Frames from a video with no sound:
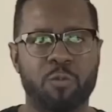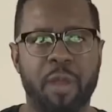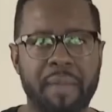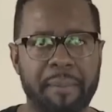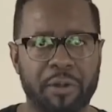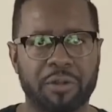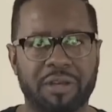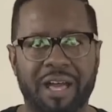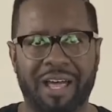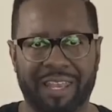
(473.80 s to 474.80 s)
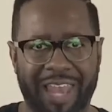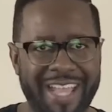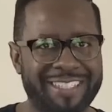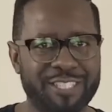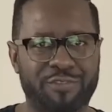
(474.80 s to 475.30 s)
Remember,
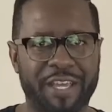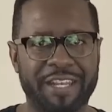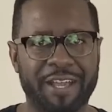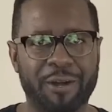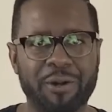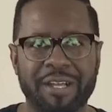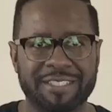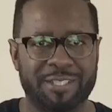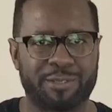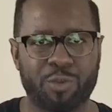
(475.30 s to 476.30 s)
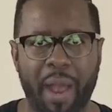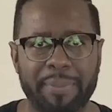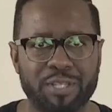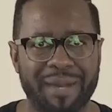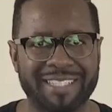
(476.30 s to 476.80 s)
like this video,
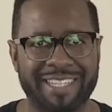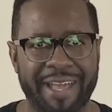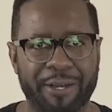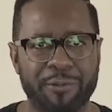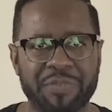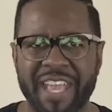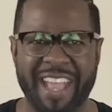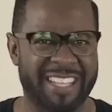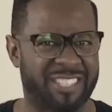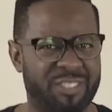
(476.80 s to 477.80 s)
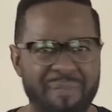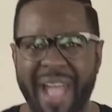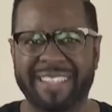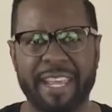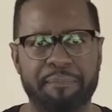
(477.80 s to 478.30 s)
subscribe to my channel, and
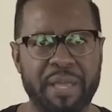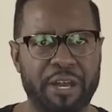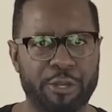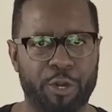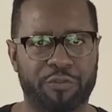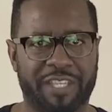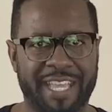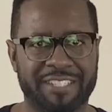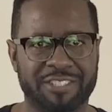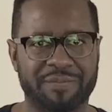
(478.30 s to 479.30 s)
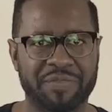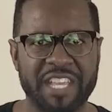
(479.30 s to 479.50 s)
smack that bell notification.